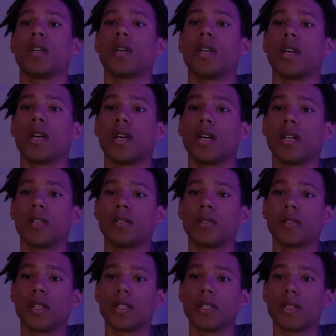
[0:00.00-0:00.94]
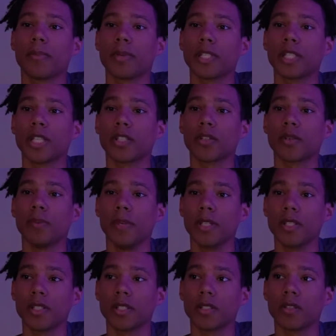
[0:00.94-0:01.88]
and get some potential
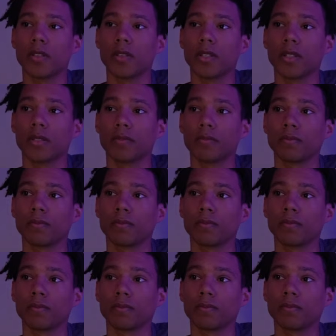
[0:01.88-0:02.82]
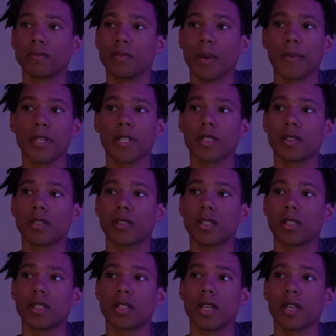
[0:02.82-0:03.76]
business going. I mean,
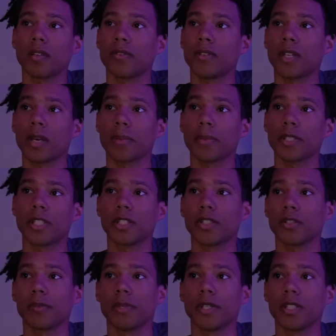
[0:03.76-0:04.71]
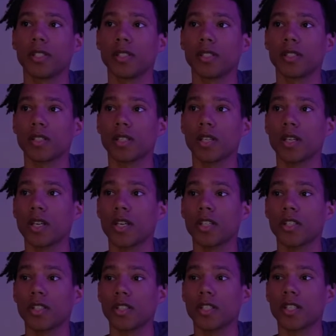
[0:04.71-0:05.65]
it's not even like potential business,
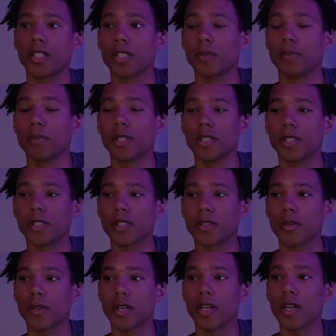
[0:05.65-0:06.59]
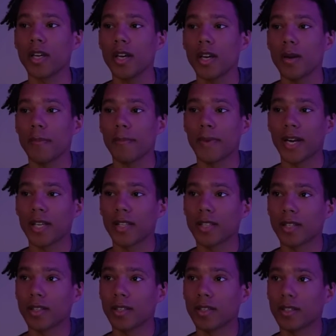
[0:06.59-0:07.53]
just get some business going. But I
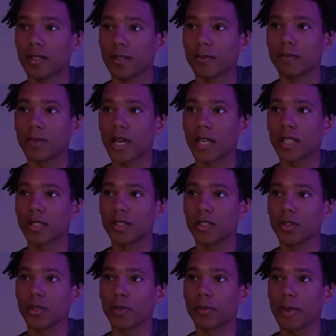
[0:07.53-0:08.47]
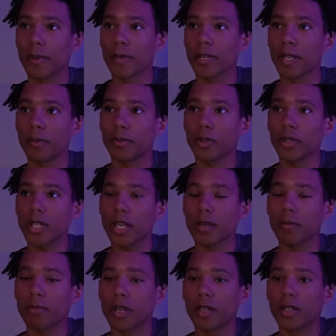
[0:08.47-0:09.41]
think I need to maybe
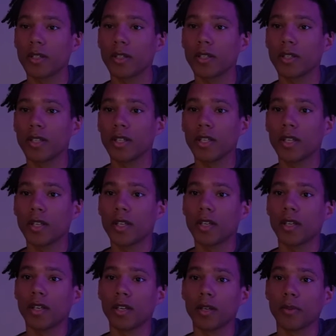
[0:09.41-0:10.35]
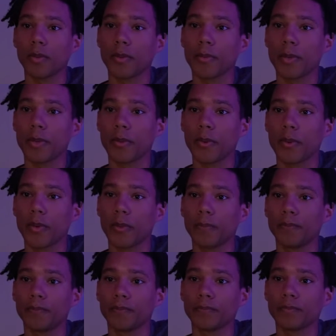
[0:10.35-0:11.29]
communicate better with people.
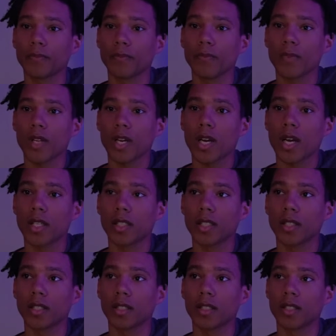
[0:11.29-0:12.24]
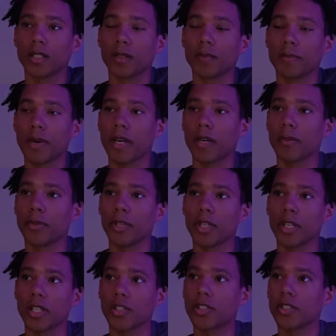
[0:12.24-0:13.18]
I think like my
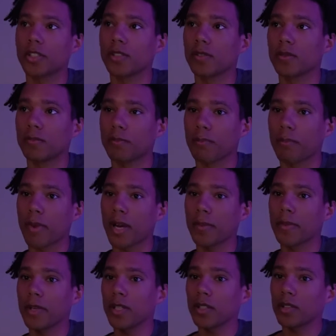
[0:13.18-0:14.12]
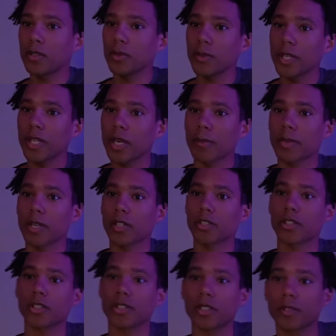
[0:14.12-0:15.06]
communication might be a little weak, I'm not
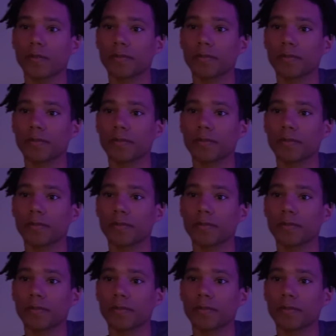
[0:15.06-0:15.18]
sure.